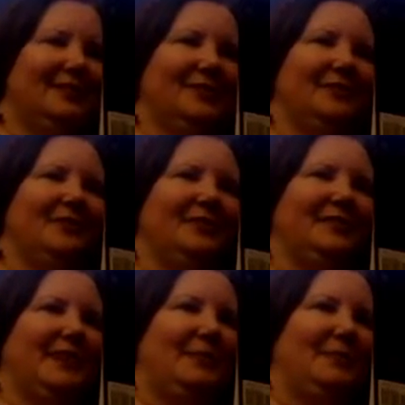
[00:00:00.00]
For the first
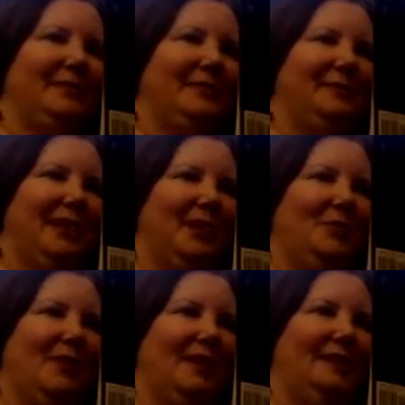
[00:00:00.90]
time in what seemed like a
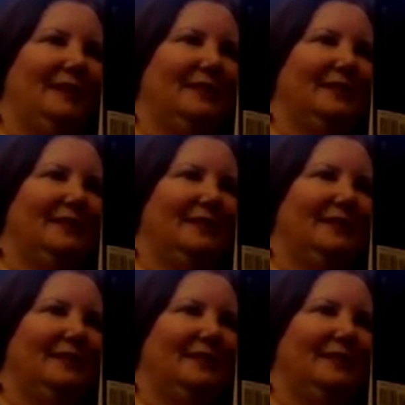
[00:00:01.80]
while.